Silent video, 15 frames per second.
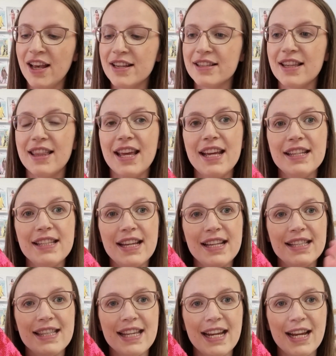So this
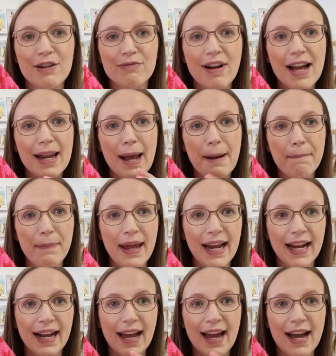is the red and
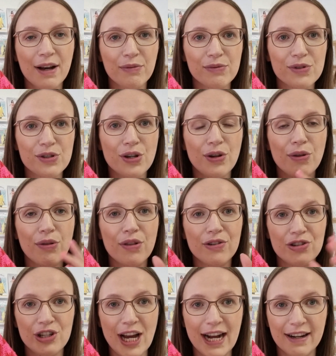pink houndstooth
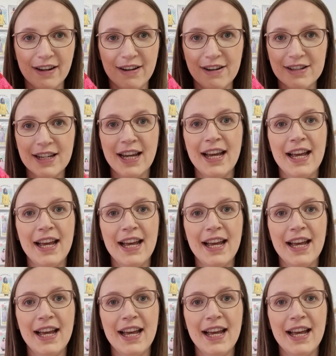jacquard.